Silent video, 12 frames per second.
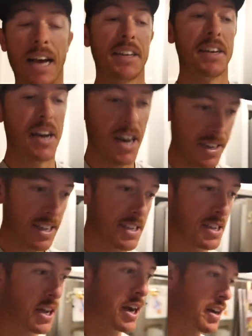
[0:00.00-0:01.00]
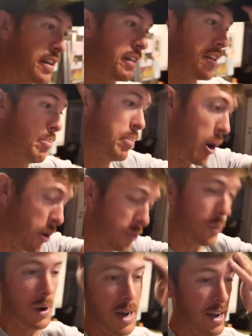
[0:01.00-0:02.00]
I did not get stuck. The
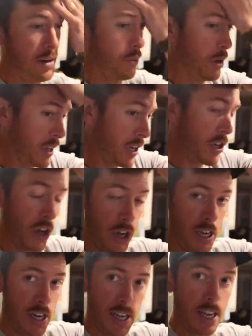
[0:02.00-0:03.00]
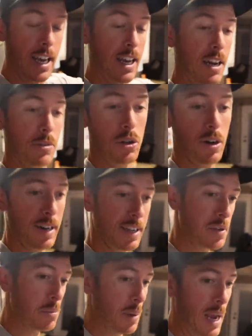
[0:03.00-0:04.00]
boat ran really good, and I was trying to
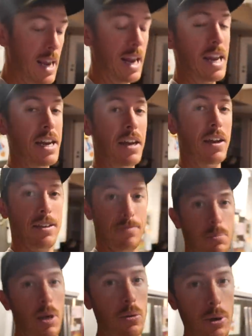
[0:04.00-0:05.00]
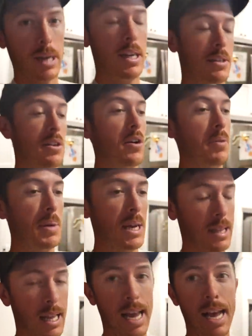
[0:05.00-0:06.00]
get some bait. And by the way, guys, on
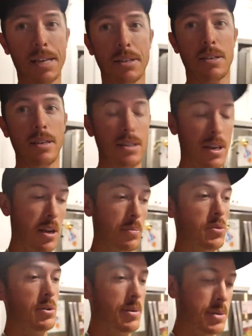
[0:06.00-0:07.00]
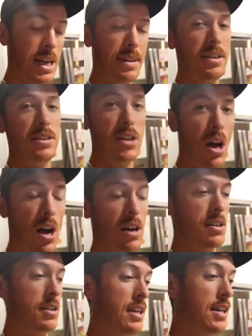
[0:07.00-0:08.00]
my last attempt when I was at the
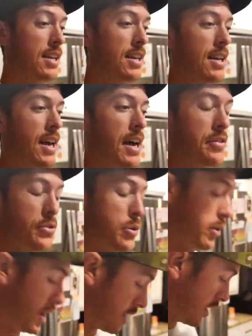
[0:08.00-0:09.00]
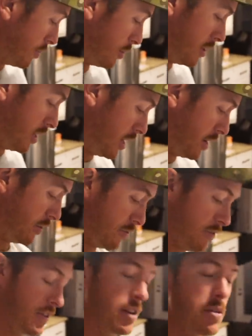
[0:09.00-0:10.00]
dock, I threw a couple
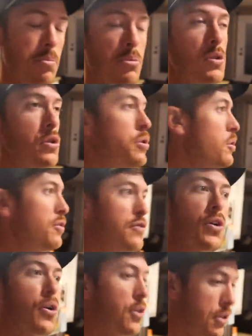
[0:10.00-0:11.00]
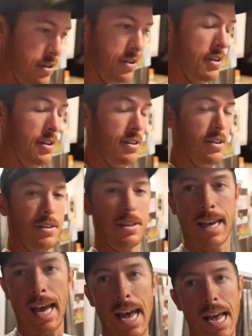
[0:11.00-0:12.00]
of beautiful
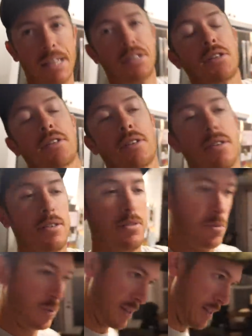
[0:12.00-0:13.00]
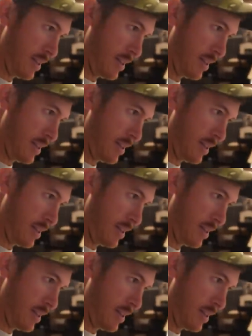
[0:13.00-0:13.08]
casts with